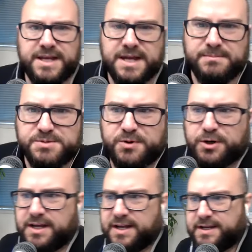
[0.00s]
becomes
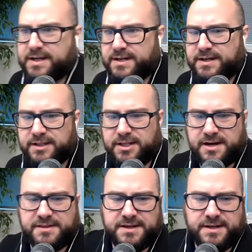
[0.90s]
more like a
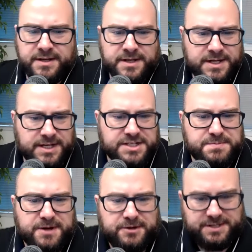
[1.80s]
lot of the
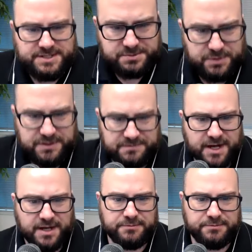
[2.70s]
experience we've
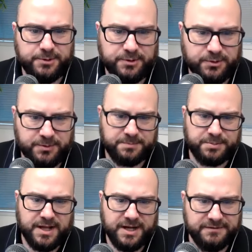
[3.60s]
gone through
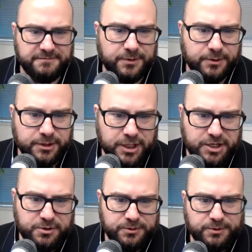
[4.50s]
applying for a
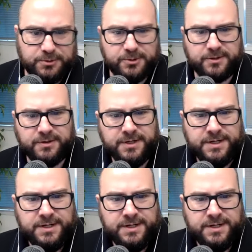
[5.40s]
loan or